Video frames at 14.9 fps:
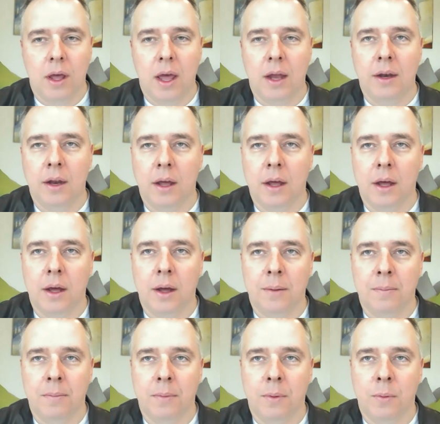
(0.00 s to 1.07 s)
and
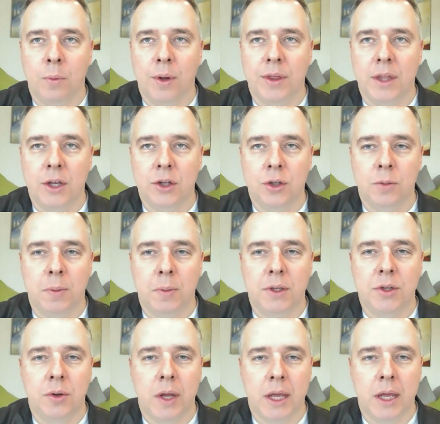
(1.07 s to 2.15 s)
um, what they should be
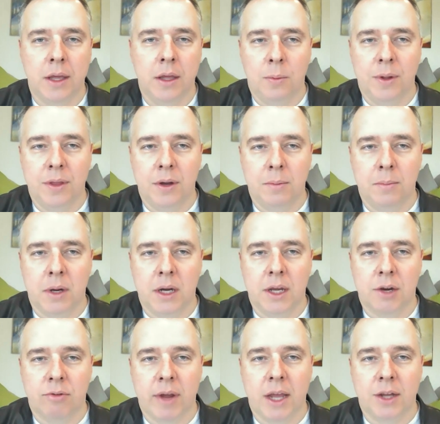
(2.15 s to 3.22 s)
doing with their
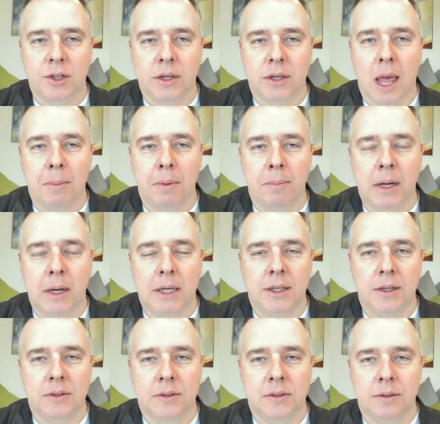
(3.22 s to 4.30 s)
money creation
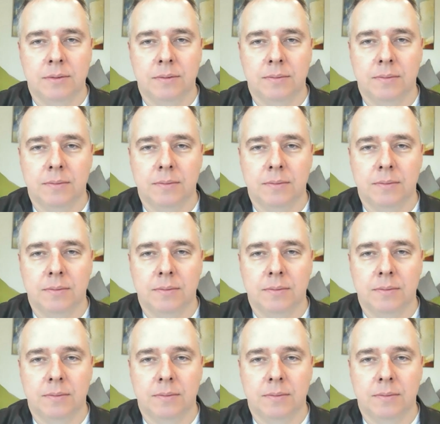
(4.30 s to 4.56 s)
capabilities?